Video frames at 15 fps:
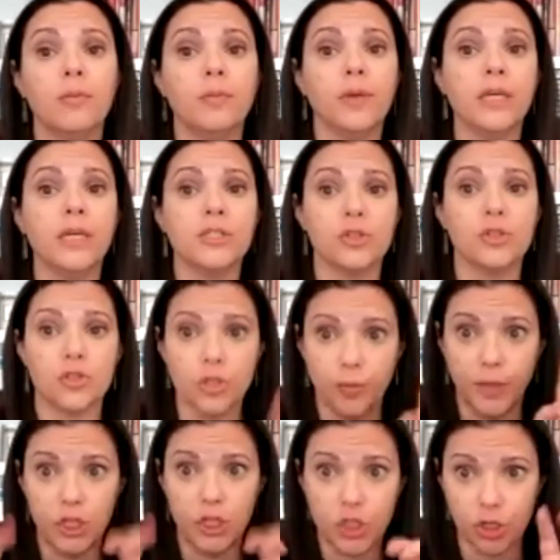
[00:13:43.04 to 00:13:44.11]
because there's so
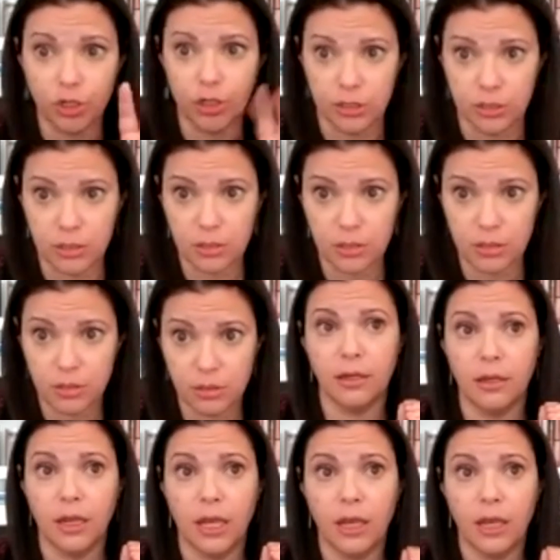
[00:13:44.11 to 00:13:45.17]
many shoulds.
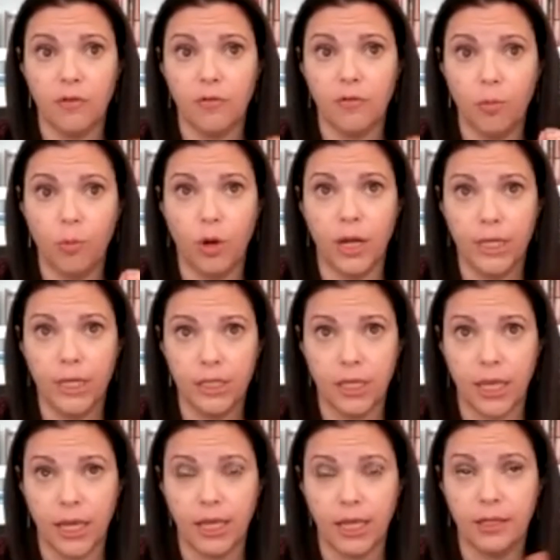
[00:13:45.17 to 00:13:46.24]
If one
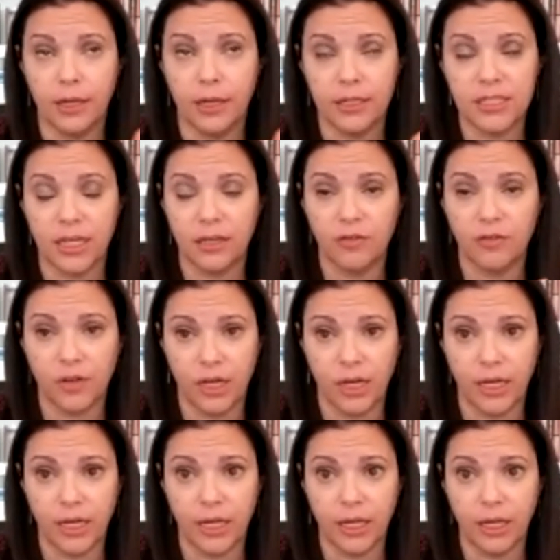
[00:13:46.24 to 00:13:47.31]
can
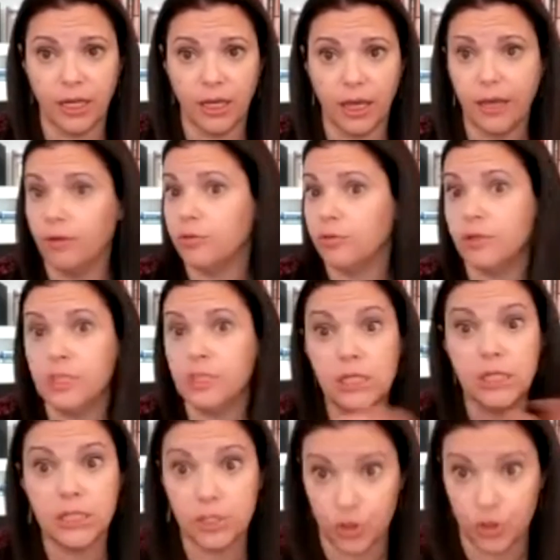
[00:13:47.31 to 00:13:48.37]
identify, I don't
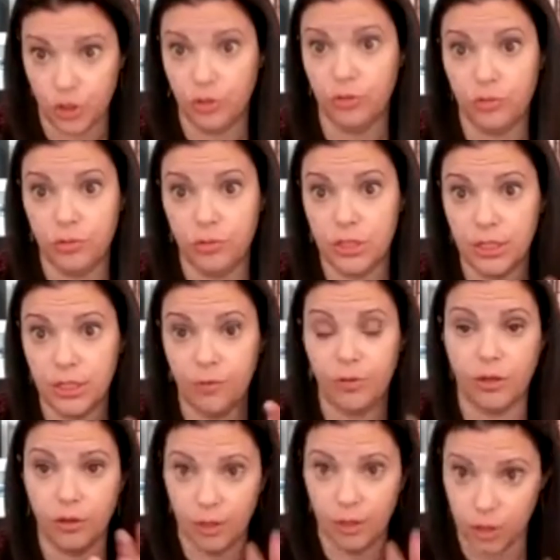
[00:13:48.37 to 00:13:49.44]
need to deal with
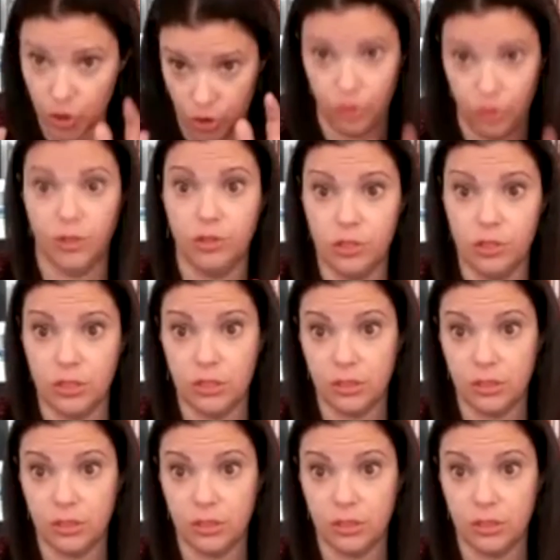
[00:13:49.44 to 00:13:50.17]
all these shoulds.